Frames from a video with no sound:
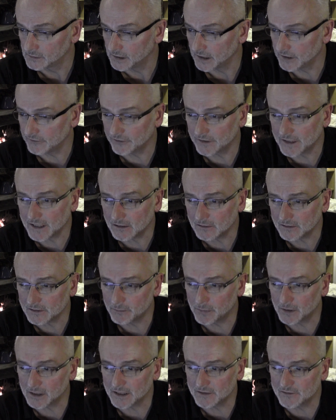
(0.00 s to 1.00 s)
If an elder
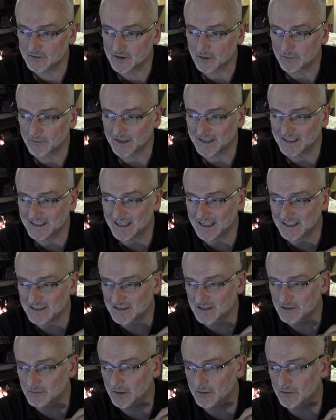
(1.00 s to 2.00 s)
believes something needs
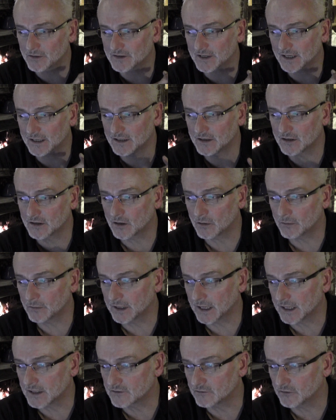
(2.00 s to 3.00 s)
to be retained in the
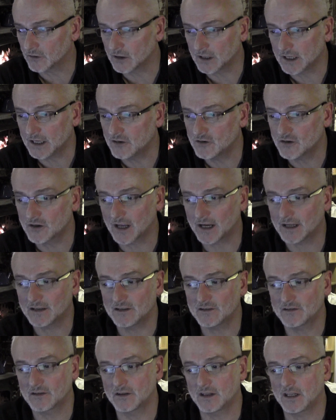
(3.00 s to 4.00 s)
congregation file, he should hand
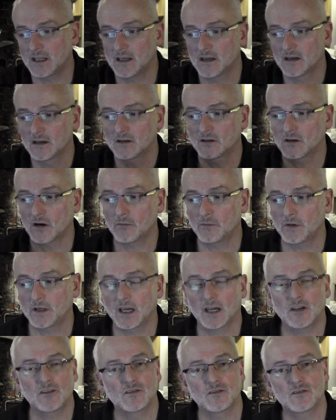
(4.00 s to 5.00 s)
it to the
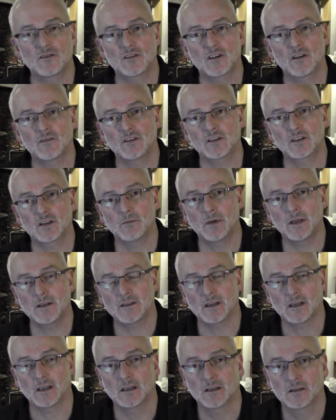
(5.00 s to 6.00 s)
Congregation Service
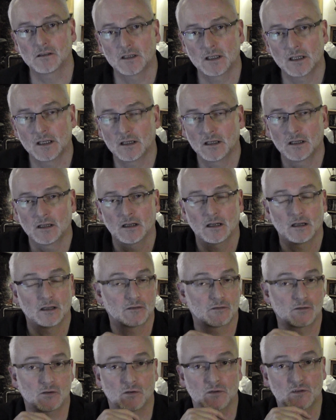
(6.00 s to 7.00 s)
Committee. And
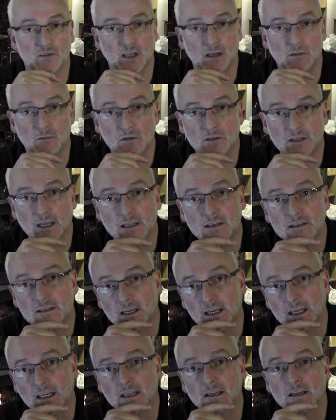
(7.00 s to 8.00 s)
of course they will then
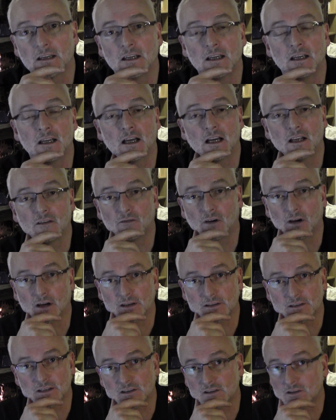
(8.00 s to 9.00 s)
take
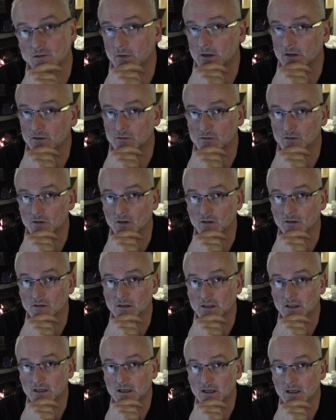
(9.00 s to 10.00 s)
advice as to whether or not
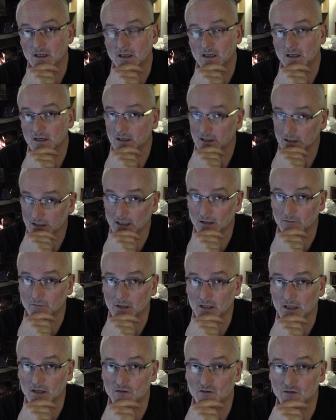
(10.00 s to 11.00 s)
it
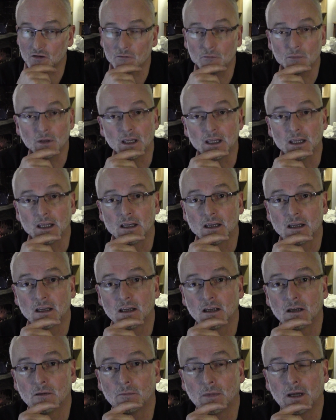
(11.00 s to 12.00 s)
really should be
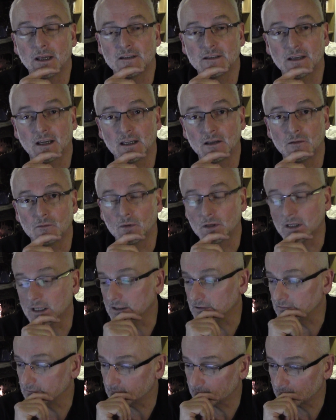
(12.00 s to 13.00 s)
maintained
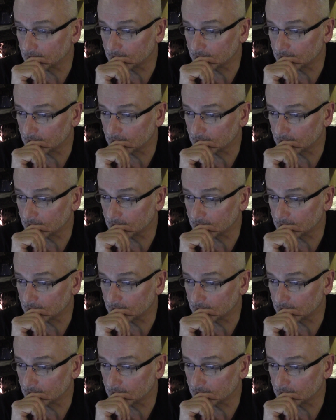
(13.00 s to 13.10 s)
within.